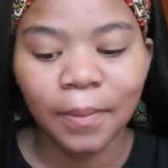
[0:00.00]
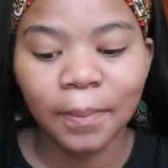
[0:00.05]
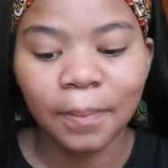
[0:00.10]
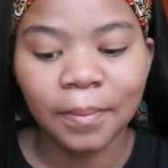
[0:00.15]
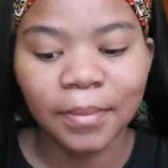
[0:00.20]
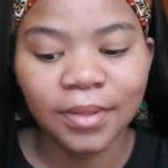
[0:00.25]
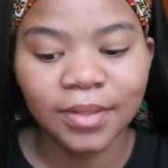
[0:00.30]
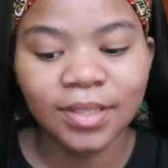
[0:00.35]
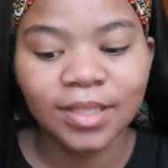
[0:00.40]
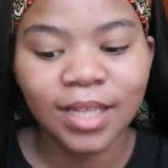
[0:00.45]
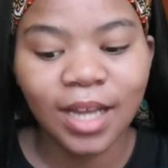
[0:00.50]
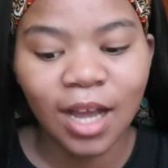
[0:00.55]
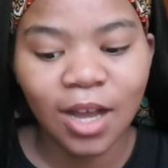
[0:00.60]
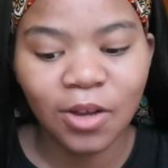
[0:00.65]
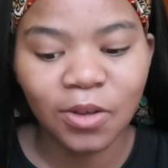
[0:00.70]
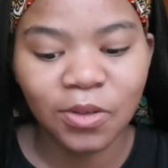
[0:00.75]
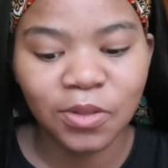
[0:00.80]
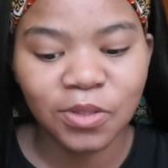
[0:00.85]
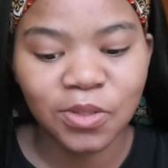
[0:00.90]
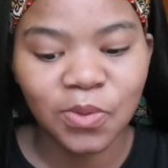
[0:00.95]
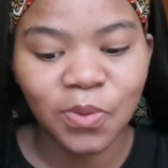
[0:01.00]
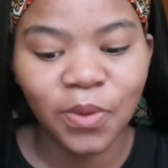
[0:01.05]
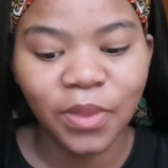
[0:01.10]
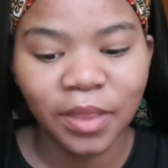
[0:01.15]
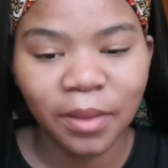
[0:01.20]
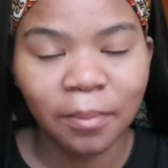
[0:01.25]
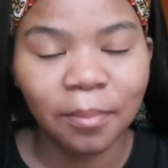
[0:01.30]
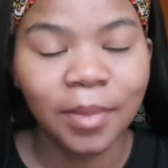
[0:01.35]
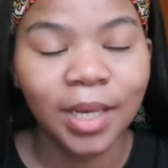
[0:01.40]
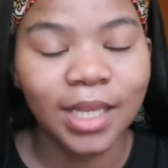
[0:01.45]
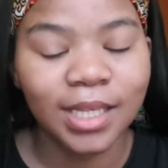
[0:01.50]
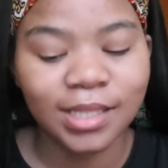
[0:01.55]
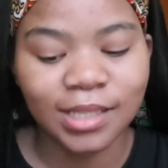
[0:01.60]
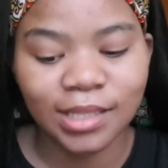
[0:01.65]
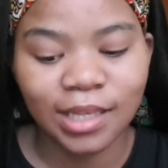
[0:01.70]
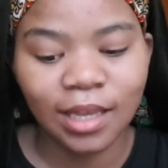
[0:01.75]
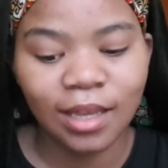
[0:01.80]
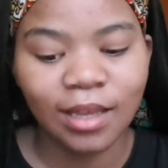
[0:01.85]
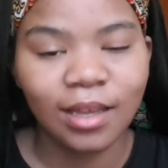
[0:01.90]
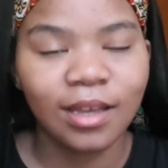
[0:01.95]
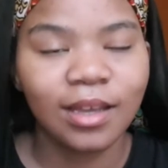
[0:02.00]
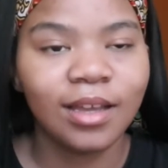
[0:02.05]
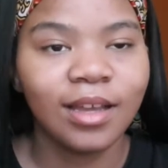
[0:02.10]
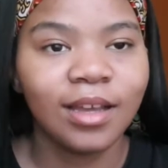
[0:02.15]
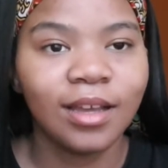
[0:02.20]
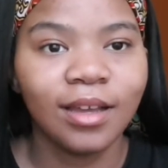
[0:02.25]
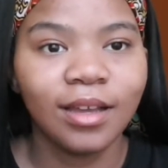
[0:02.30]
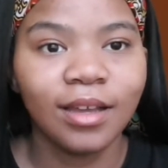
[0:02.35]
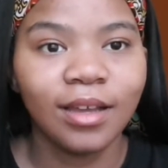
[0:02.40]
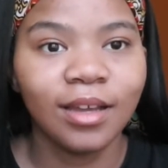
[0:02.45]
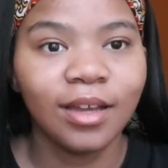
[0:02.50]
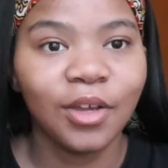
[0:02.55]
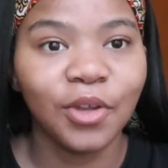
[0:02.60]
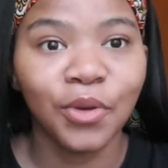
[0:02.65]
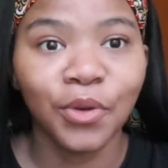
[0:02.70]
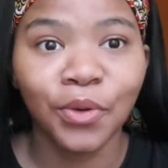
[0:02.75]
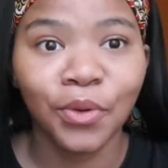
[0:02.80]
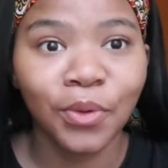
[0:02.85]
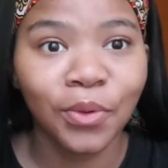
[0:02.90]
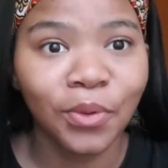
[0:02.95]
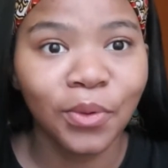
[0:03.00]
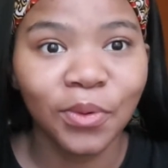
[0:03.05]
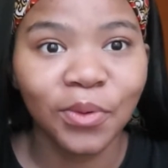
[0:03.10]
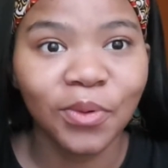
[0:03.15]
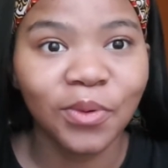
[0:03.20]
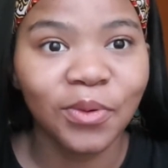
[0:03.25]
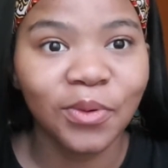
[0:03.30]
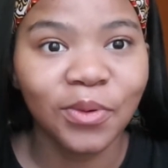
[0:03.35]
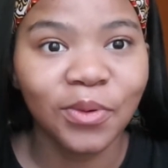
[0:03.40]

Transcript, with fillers: been out with a blesser no.